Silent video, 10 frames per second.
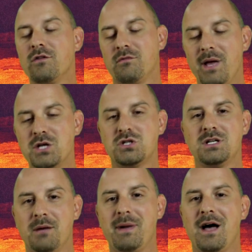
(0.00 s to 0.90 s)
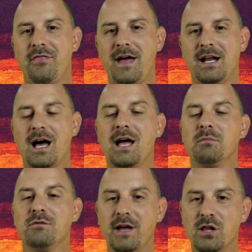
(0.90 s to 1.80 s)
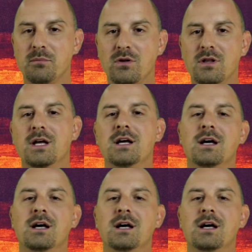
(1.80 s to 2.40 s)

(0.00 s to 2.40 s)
information about that, I am available.